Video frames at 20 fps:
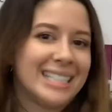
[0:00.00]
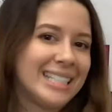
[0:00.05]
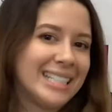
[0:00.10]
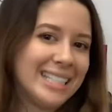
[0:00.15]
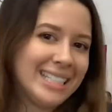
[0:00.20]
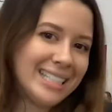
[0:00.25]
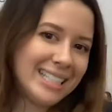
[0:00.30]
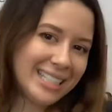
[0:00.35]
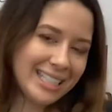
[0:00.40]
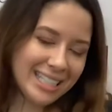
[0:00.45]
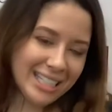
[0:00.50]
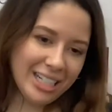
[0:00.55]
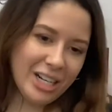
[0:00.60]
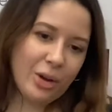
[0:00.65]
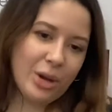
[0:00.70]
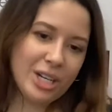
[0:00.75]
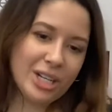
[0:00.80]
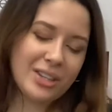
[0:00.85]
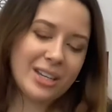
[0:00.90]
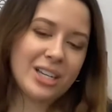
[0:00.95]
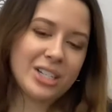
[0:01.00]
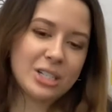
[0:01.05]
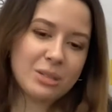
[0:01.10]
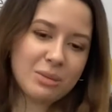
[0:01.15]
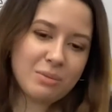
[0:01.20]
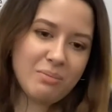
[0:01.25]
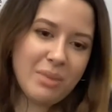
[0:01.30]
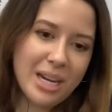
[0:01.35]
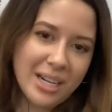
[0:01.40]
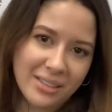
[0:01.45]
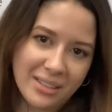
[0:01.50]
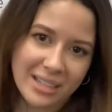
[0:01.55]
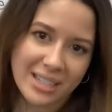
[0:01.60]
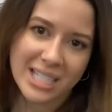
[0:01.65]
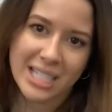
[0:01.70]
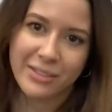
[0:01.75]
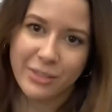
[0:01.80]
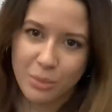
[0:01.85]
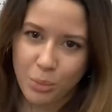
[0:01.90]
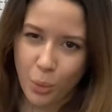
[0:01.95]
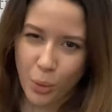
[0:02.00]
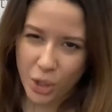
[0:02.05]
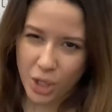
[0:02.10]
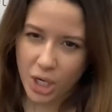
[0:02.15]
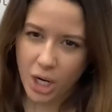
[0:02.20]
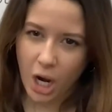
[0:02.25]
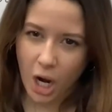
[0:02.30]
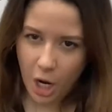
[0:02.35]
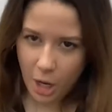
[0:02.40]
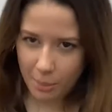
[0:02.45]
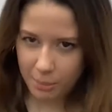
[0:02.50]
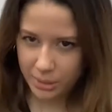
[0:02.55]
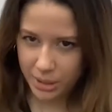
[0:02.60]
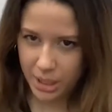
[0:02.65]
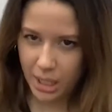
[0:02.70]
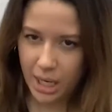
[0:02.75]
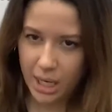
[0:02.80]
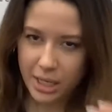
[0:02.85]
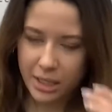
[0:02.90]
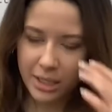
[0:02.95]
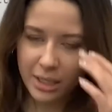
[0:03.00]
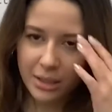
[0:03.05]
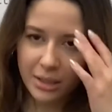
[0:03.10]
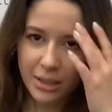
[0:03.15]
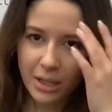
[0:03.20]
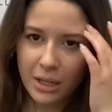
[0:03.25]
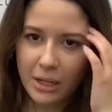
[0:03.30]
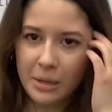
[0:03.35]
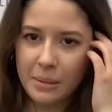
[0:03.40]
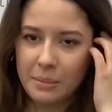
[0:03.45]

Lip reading: I think it just made things even more complicated.